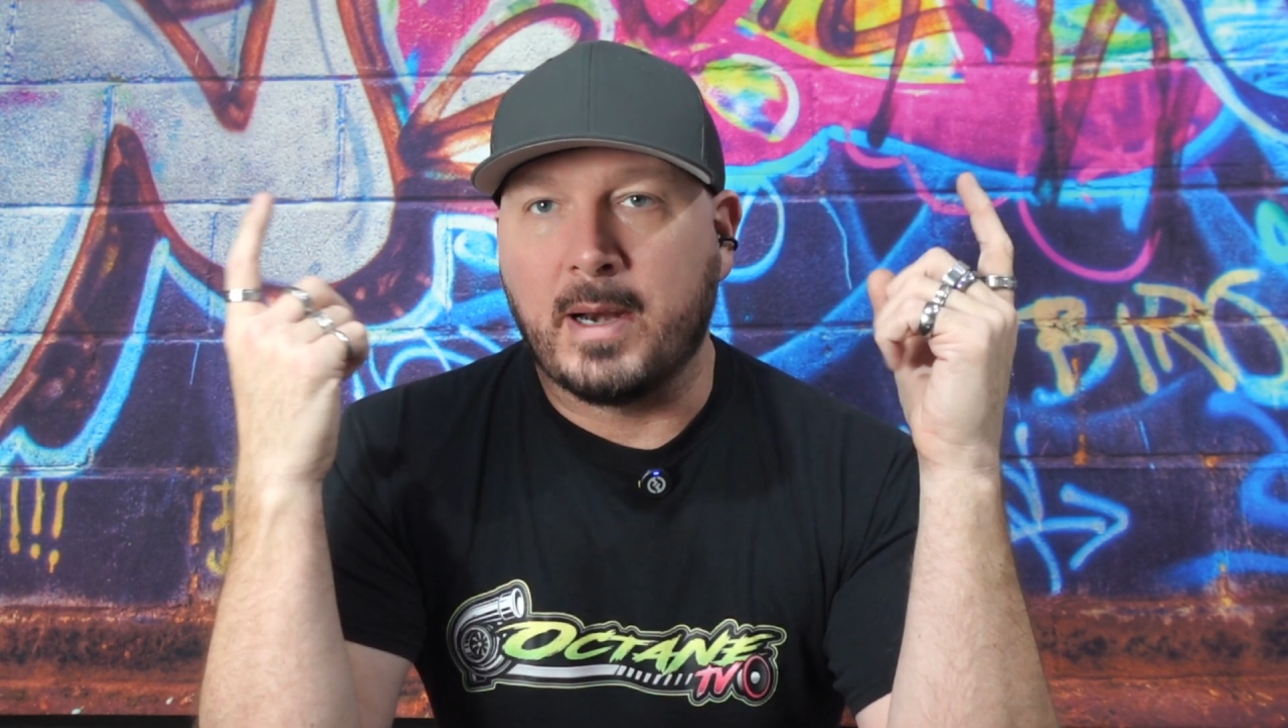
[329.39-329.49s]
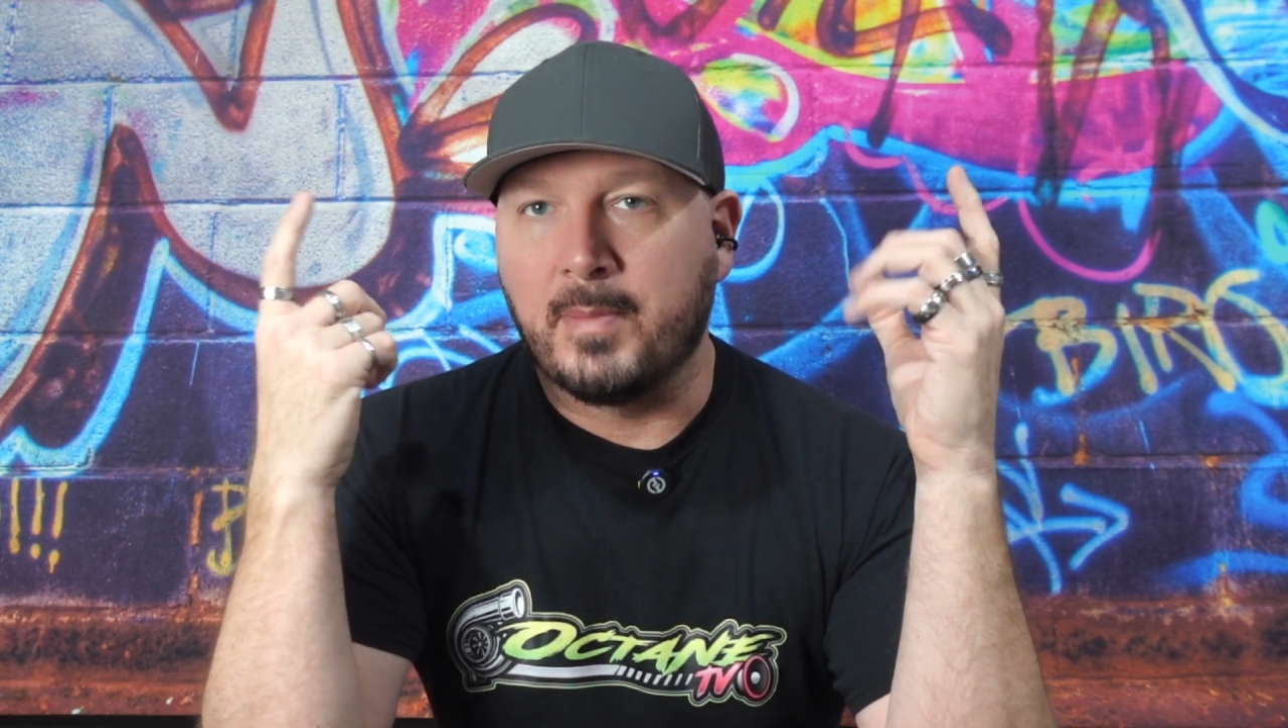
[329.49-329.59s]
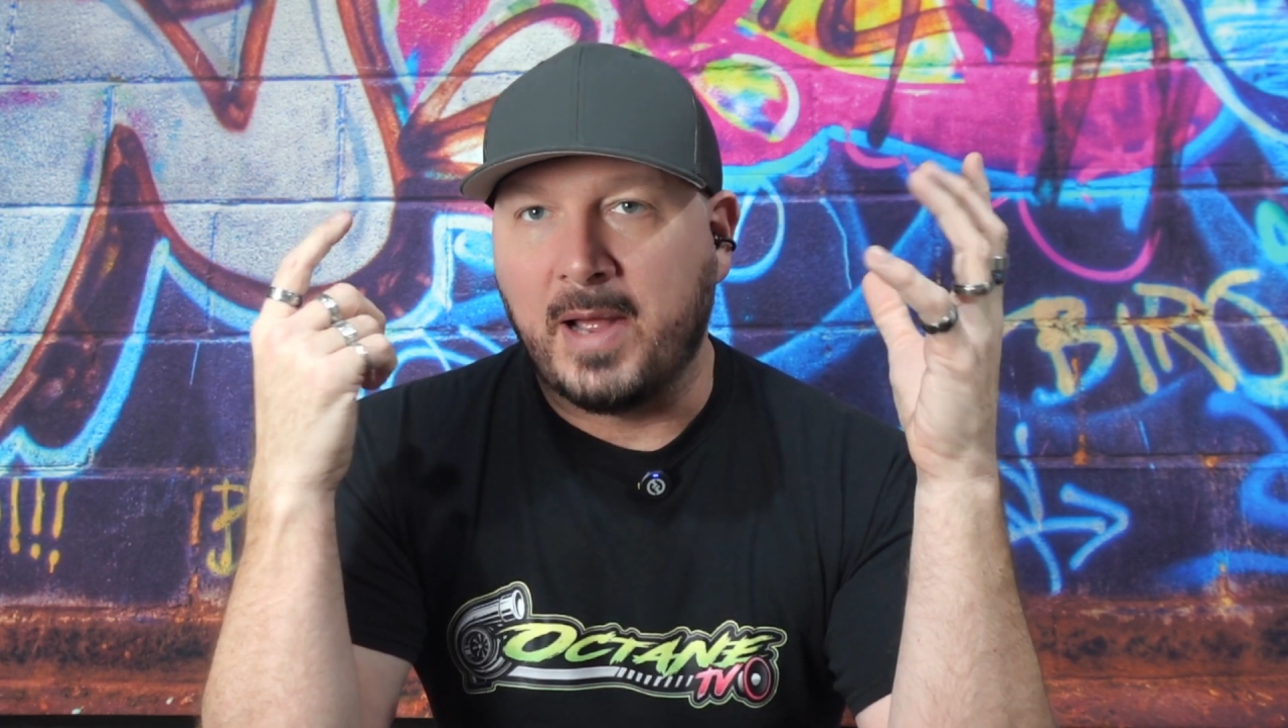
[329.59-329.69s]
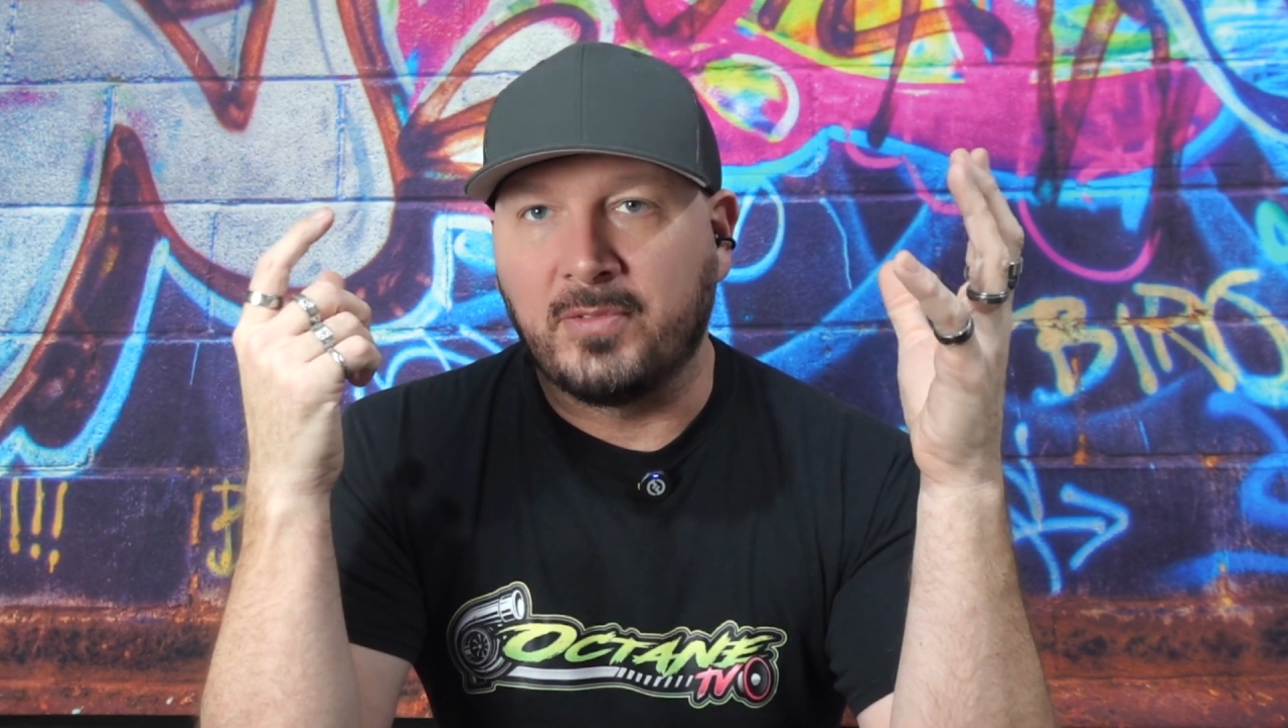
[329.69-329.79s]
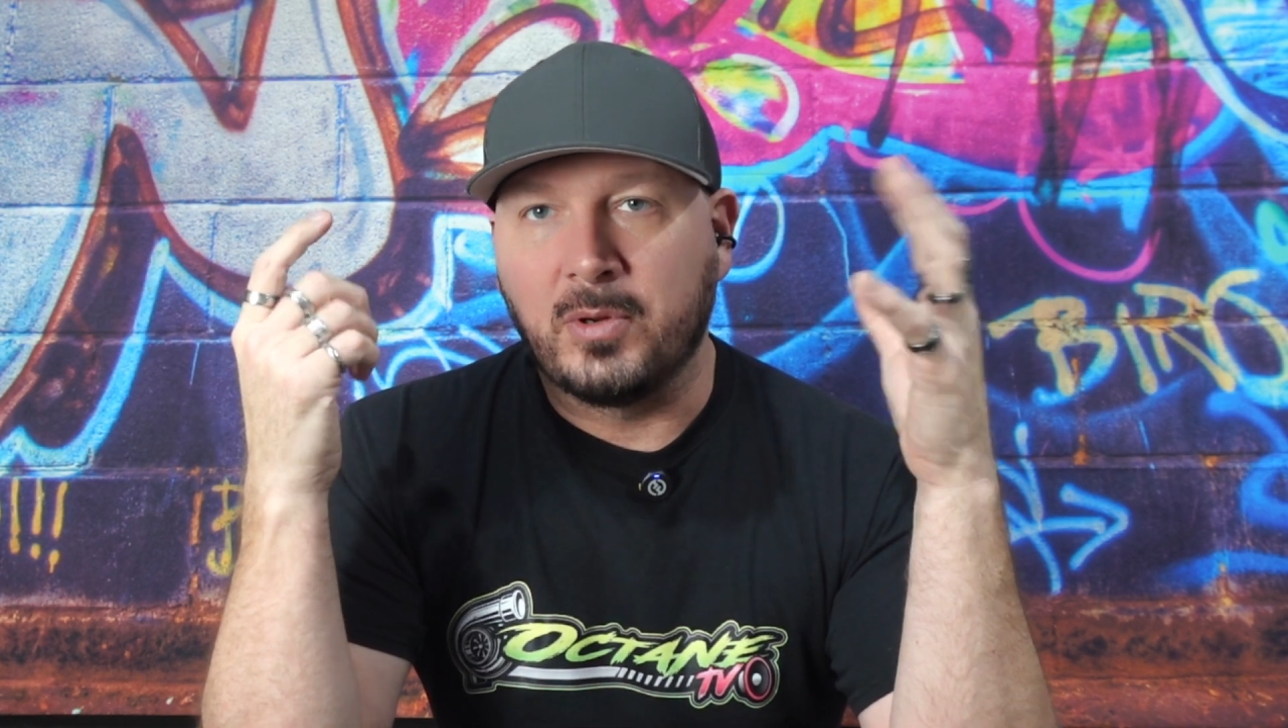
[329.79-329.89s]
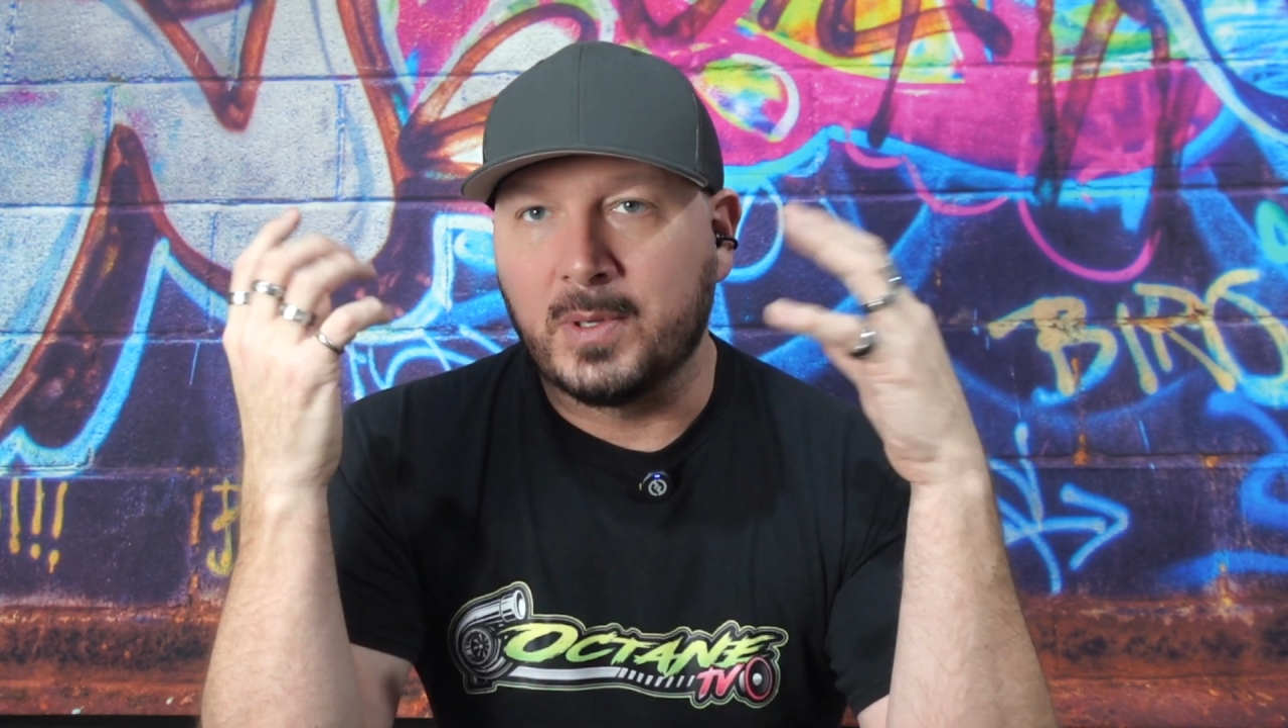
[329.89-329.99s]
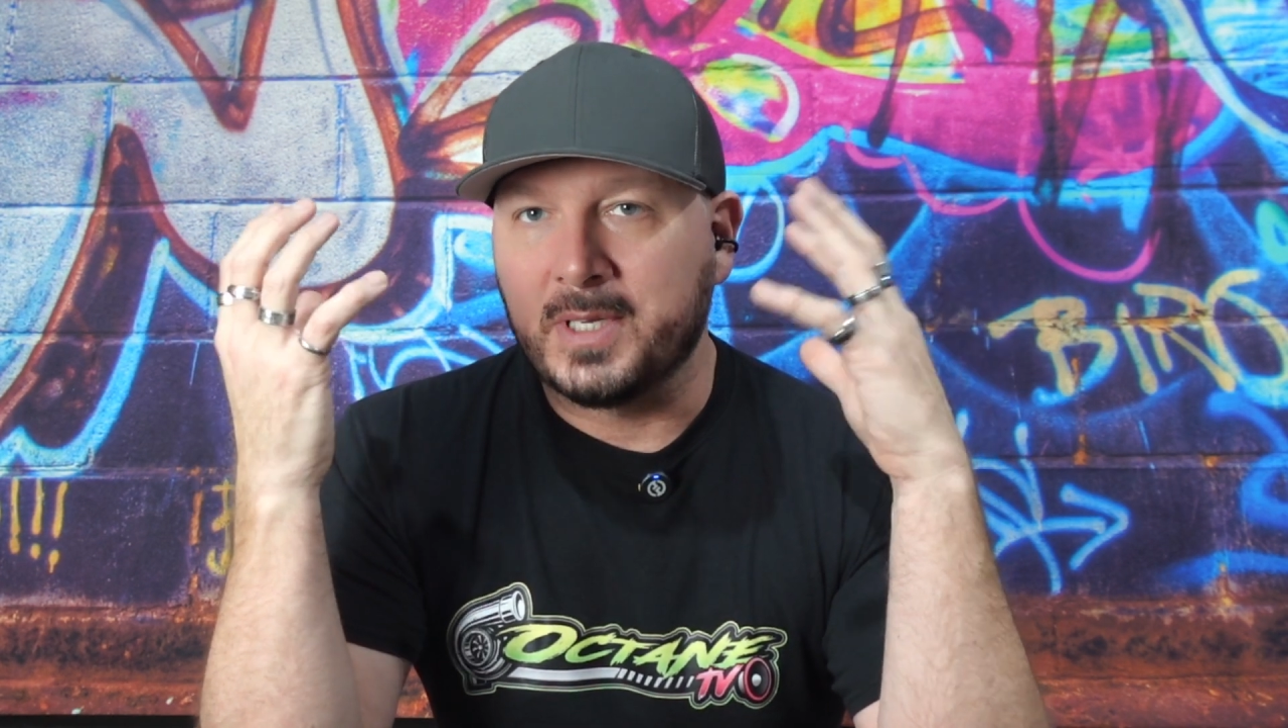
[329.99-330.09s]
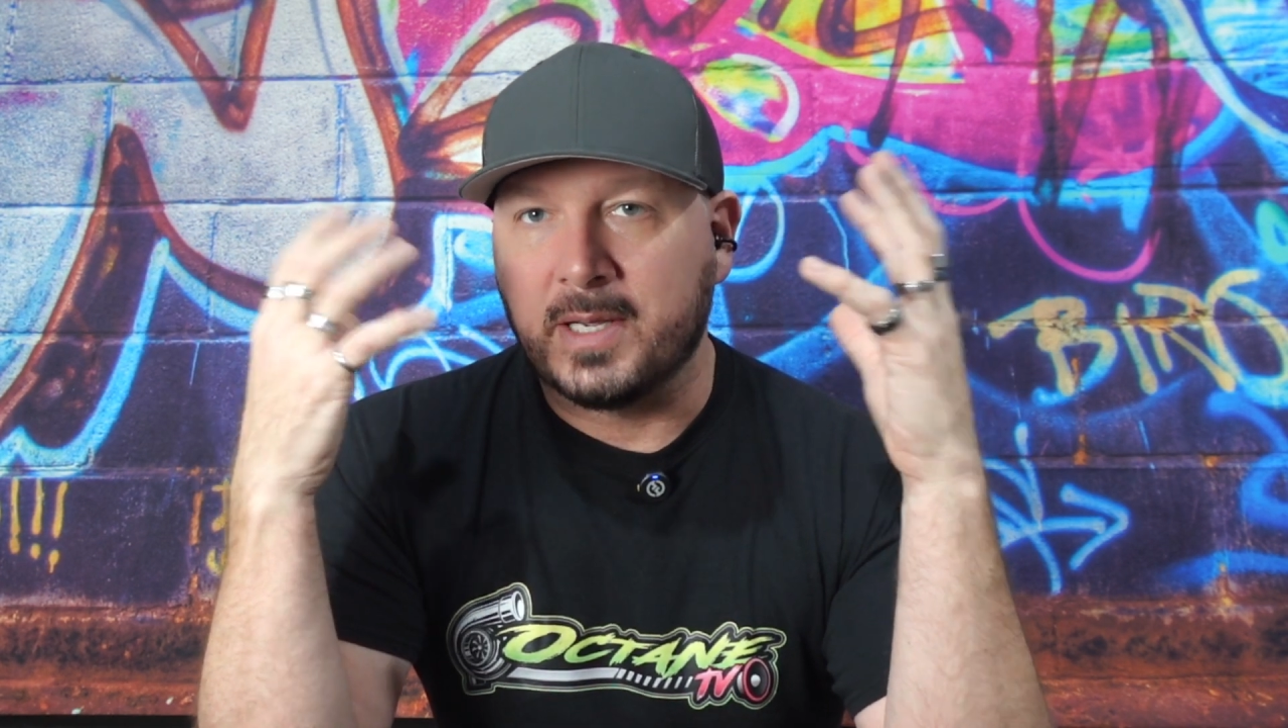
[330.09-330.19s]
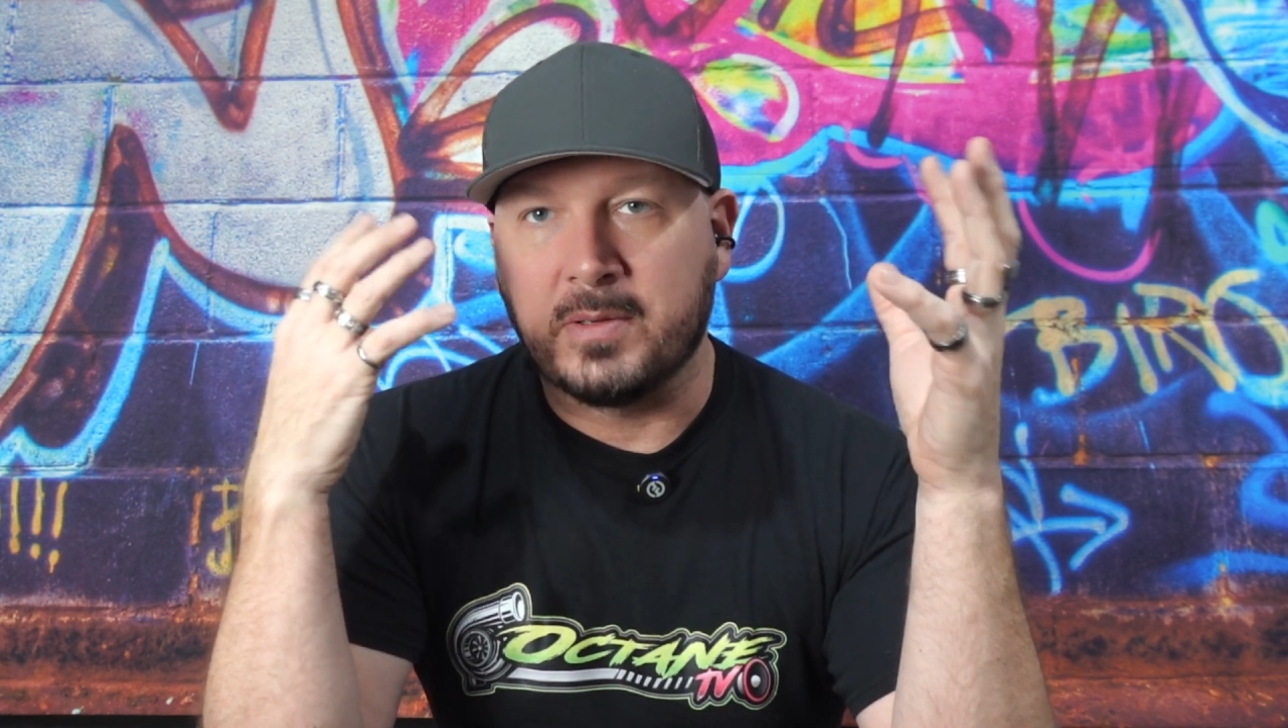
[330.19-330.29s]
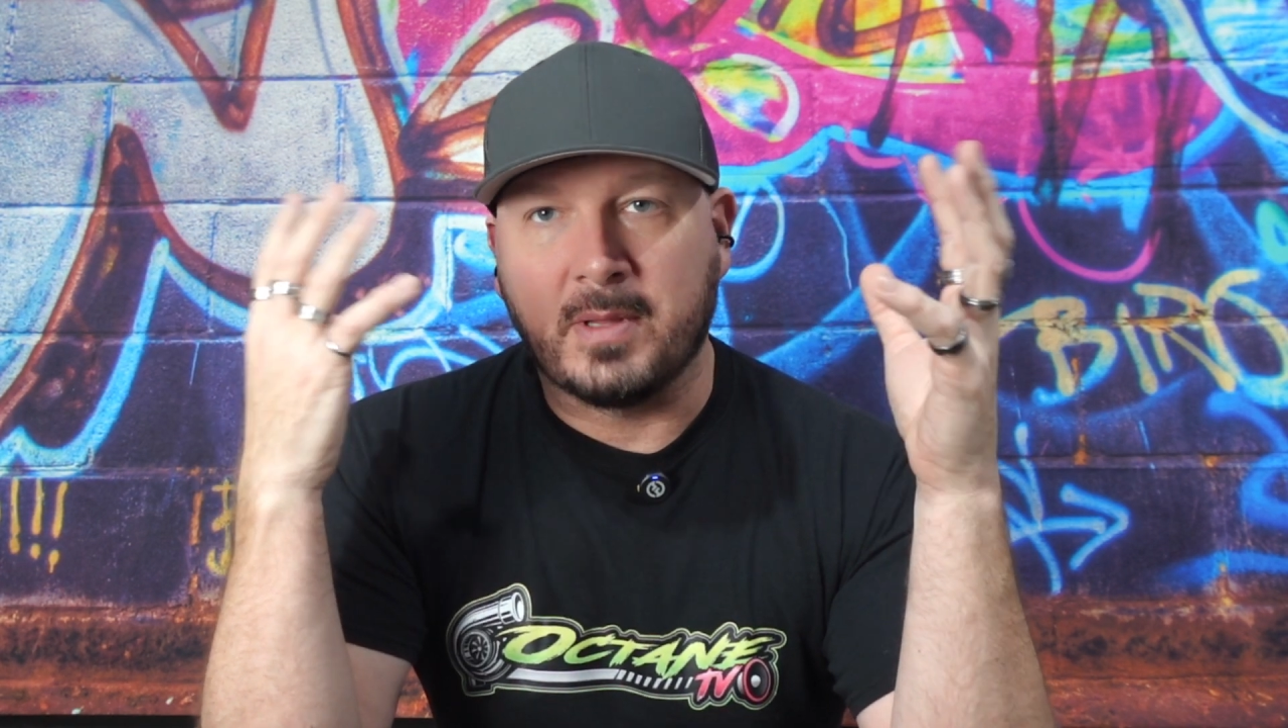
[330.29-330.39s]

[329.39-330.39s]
I'm gonna have to do a test